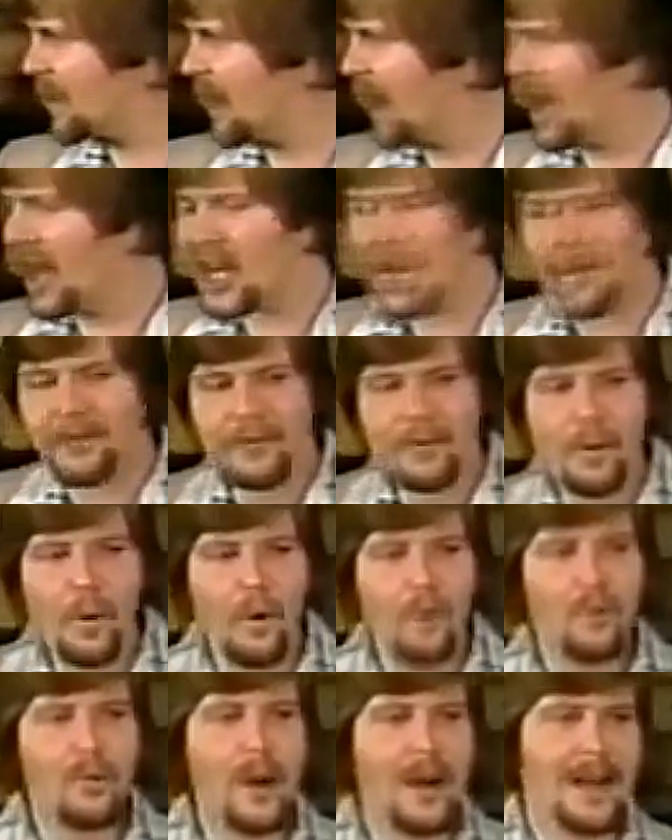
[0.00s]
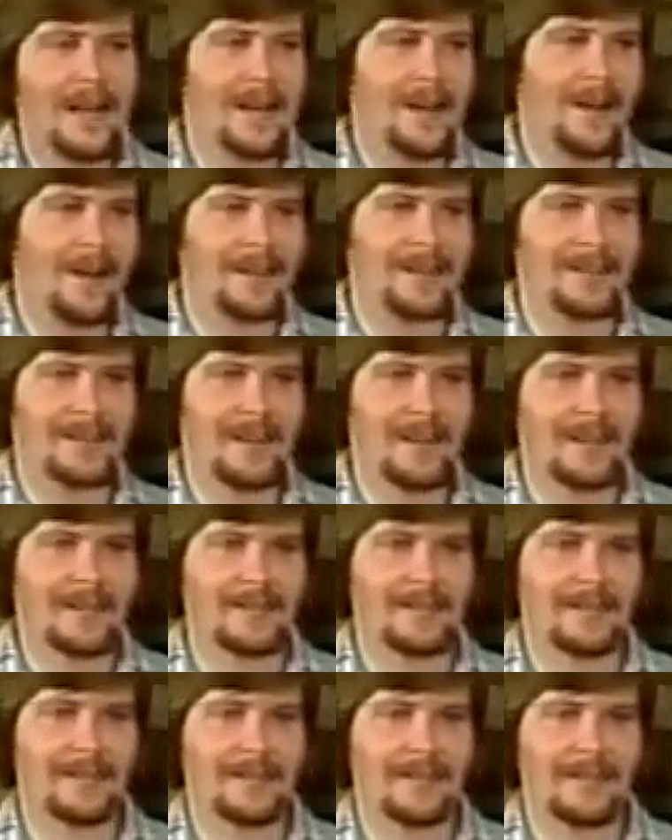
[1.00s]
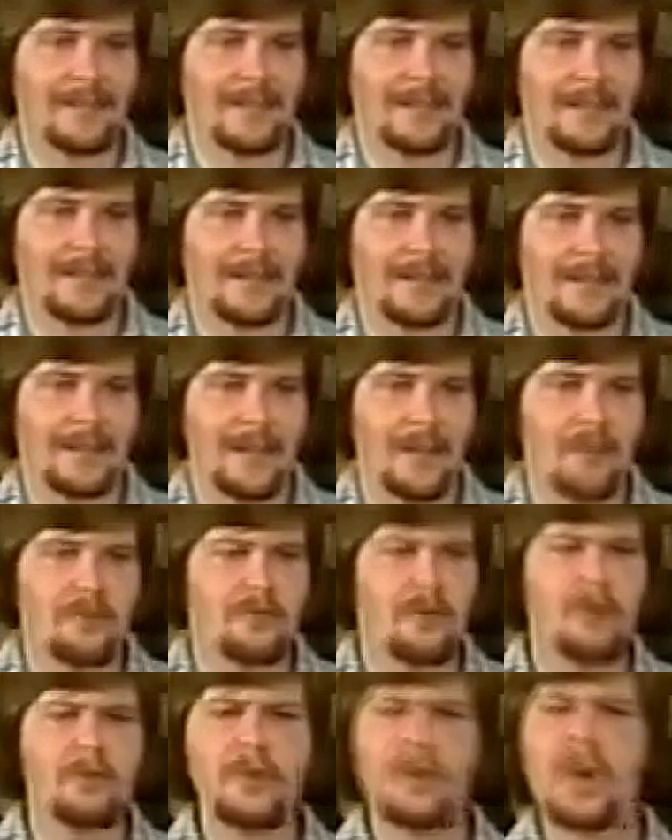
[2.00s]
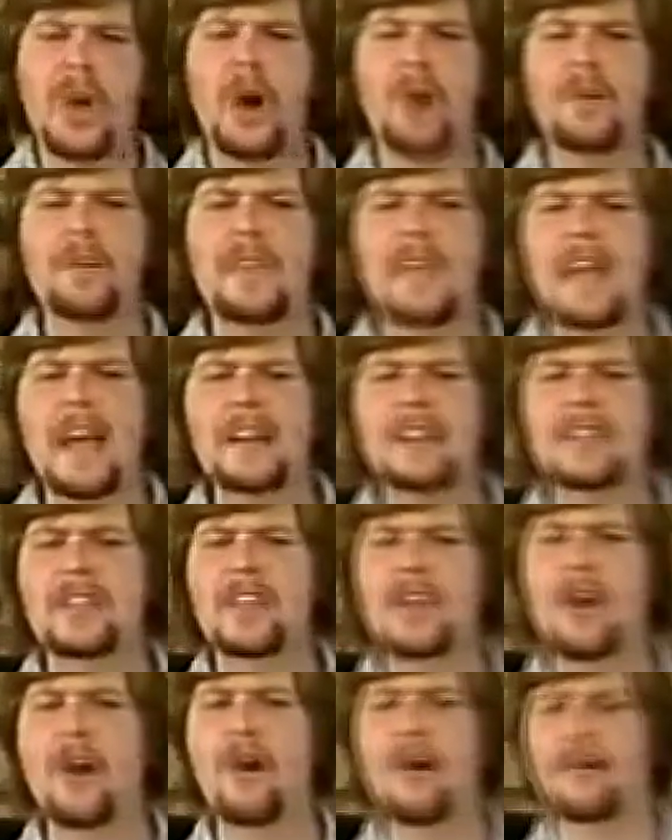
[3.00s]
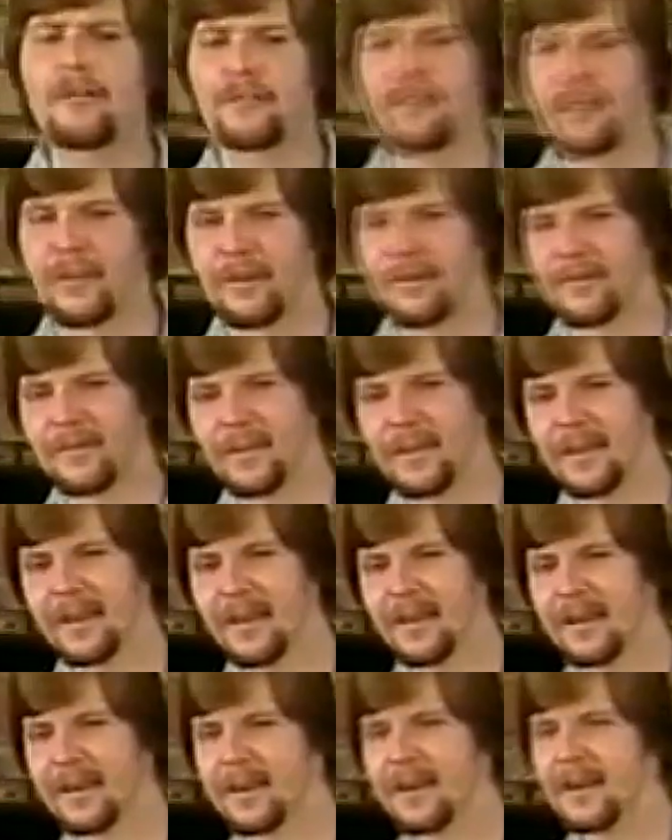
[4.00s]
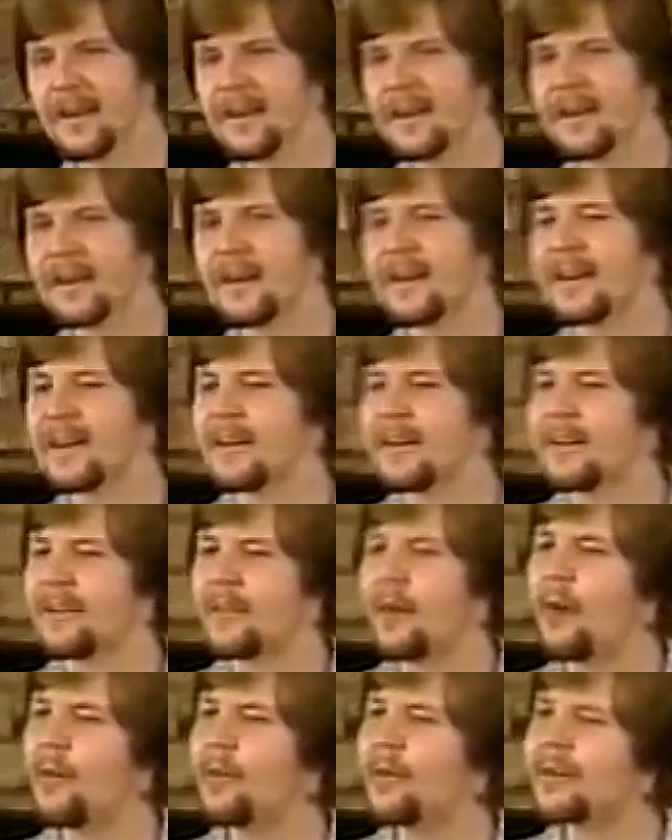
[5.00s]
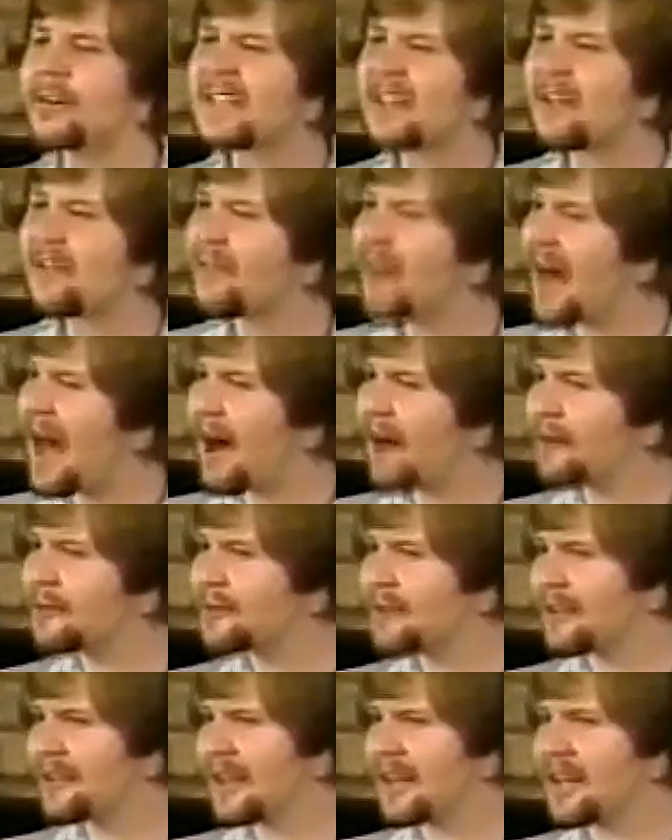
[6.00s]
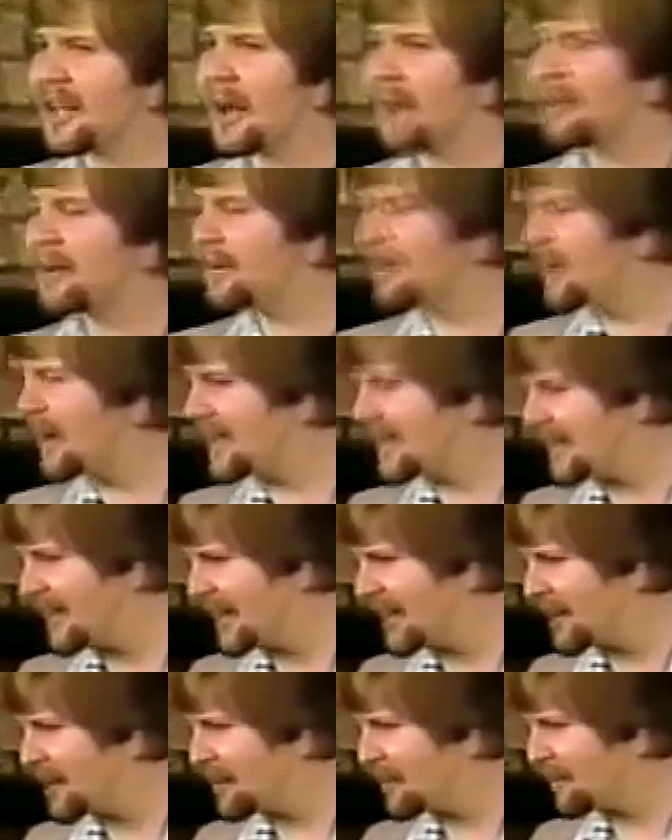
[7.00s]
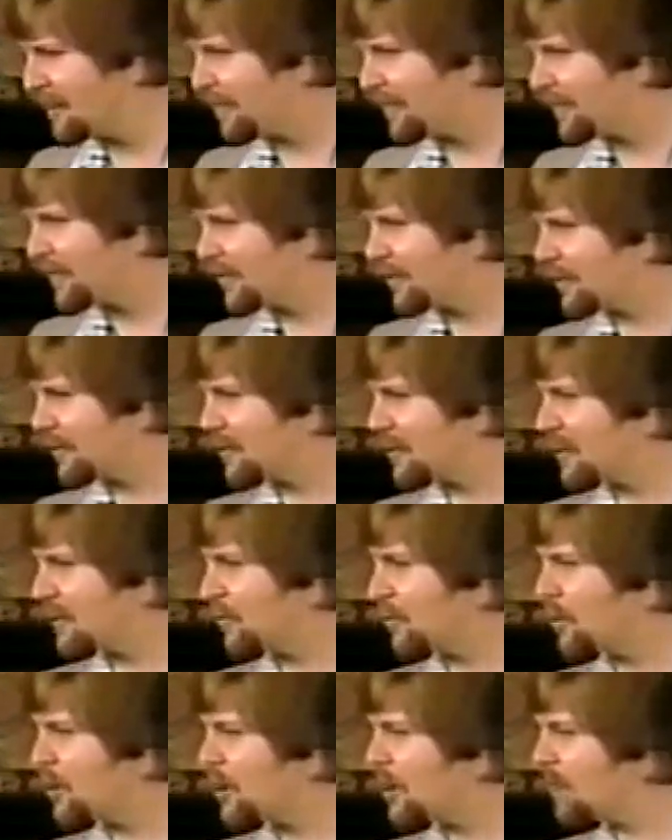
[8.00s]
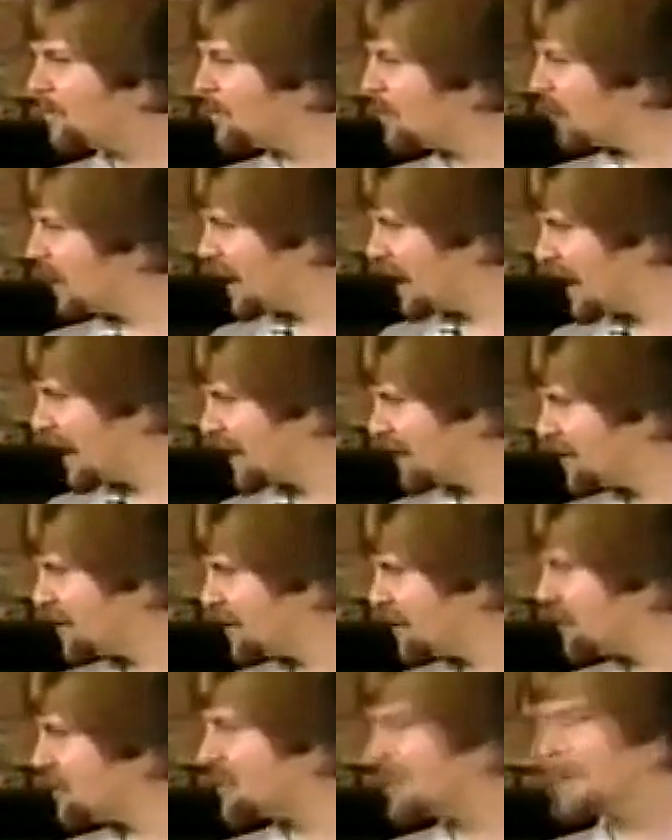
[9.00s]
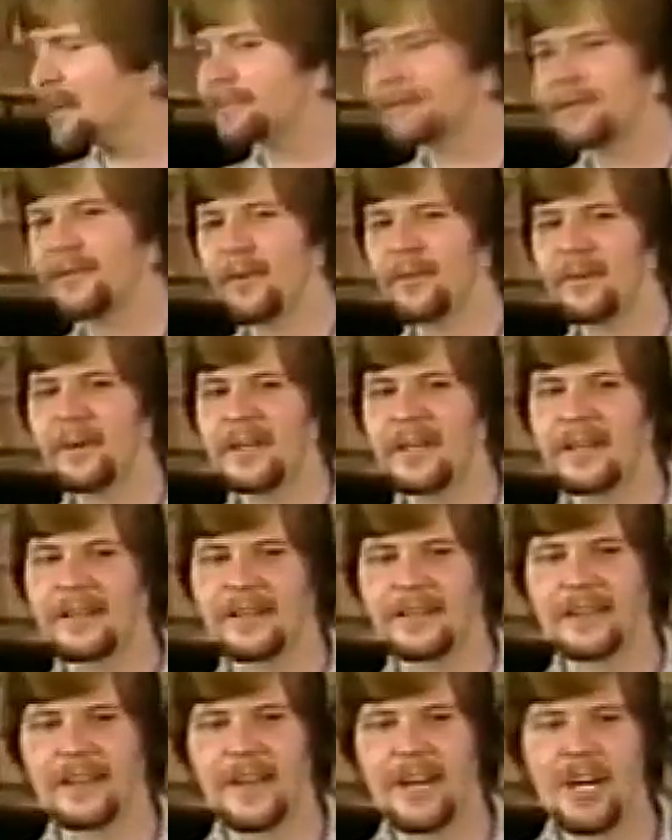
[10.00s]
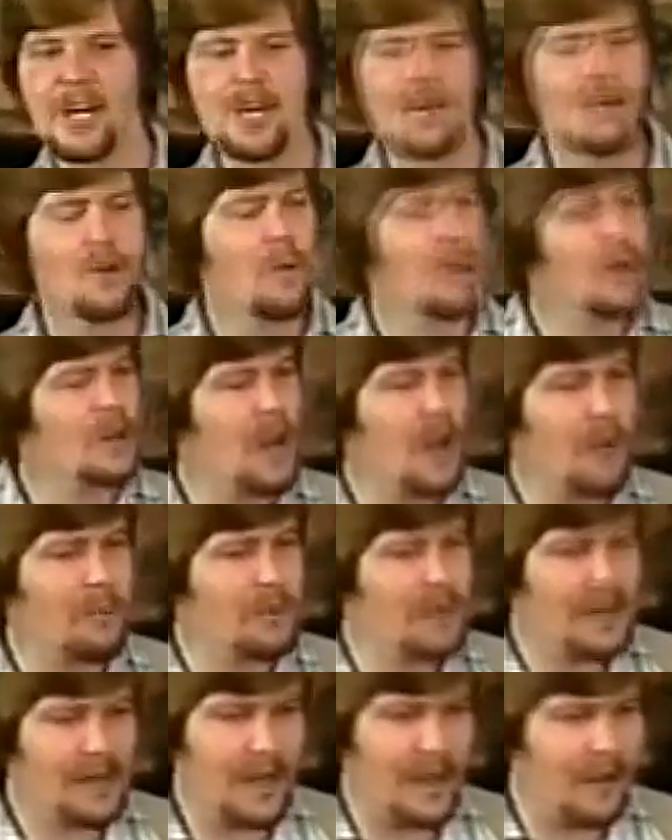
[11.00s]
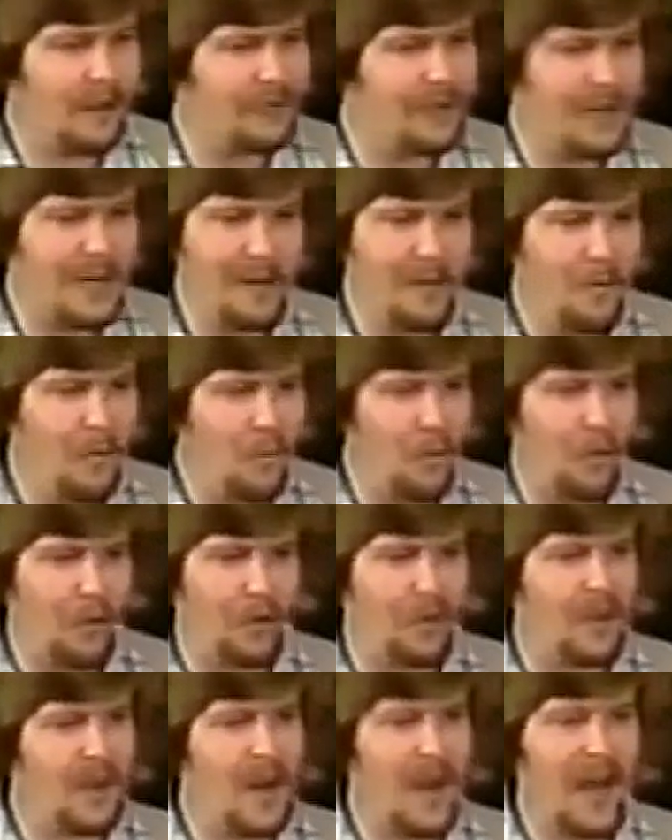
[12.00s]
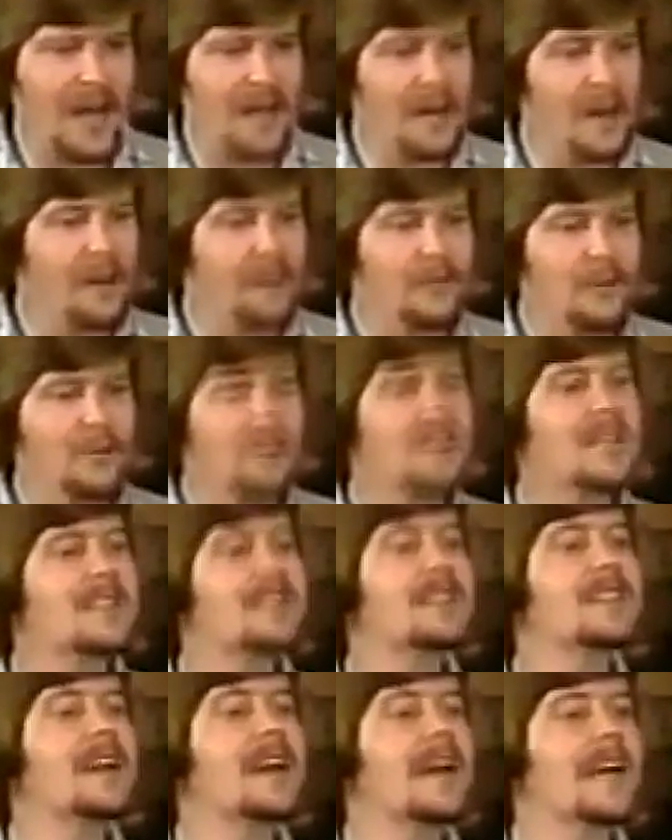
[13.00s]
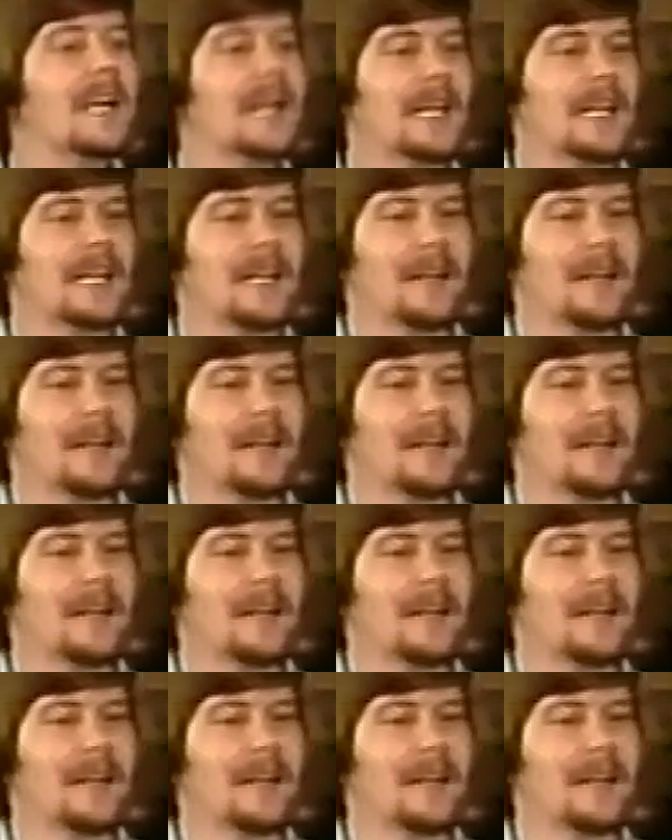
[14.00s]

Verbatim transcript: I love you already, God says. Though you go to the ends of the earth, though there is a thousand that come into my kingdom through the work of your hands and your steps of obedience, you will not be loved any more than I love you this day.